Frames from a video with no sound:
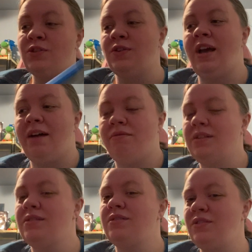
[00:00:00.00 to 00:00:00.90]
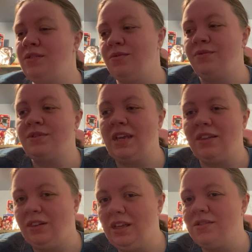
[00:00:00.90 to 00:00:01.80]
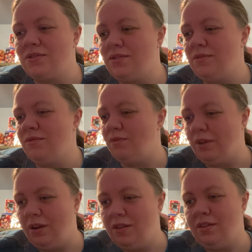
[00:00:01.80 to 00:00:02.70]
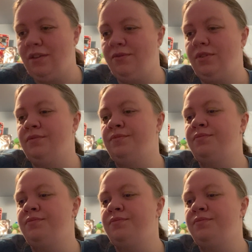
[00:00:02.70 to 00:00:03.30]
to have this, to say the least. Very thankful.